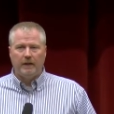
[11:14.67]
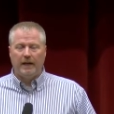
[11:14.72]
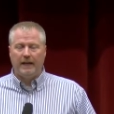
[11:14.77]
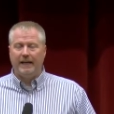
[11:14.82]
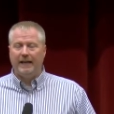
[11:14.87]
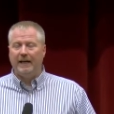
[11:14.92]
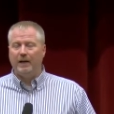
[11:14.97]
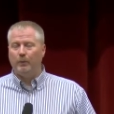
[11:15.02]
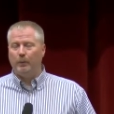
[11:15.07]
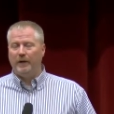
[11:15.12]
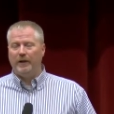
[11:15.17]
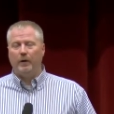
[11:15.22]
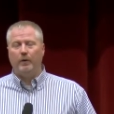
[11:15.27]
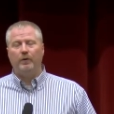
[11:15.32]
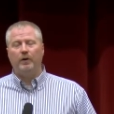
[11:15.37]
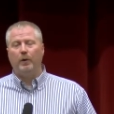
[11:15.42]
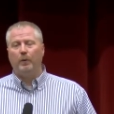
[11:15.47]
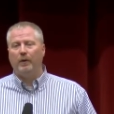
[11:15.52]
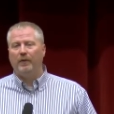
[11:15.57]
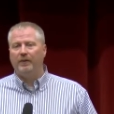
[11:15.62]
again, we
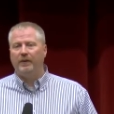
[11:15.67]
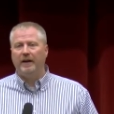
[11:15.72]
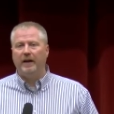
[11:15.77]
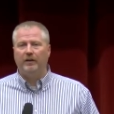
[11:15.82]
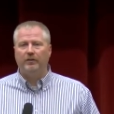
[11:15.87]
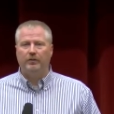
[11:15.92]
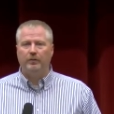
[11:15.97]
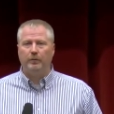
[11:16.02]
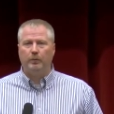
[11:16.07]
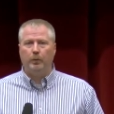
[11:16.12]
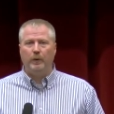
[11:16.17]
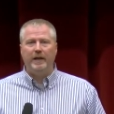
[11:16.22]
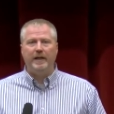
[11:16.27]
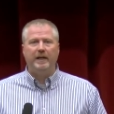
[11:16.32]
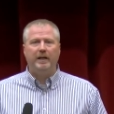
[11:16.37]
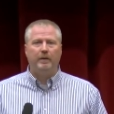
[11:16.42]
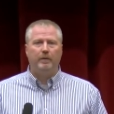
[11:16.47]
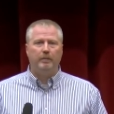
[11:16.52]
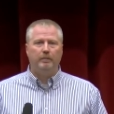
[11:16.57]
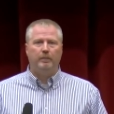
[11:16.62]
don't know what the next
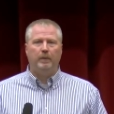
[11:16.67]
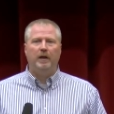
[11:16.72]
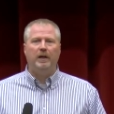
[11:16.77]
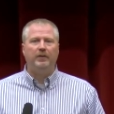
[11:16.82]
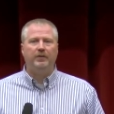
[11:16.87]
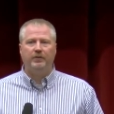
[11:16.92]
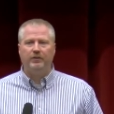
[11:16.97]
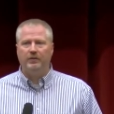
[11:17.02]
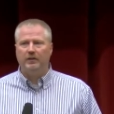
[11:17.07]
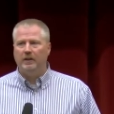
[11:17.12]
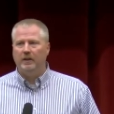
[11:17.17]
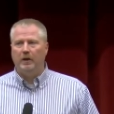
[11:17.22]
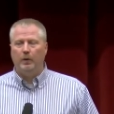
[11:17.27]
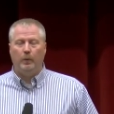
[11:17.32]
week, months,